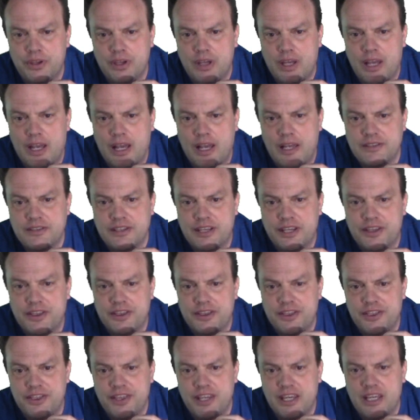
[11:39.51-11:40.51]
as a
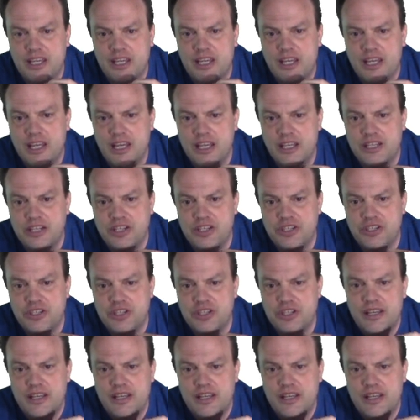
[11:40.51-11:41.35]
thick hedge.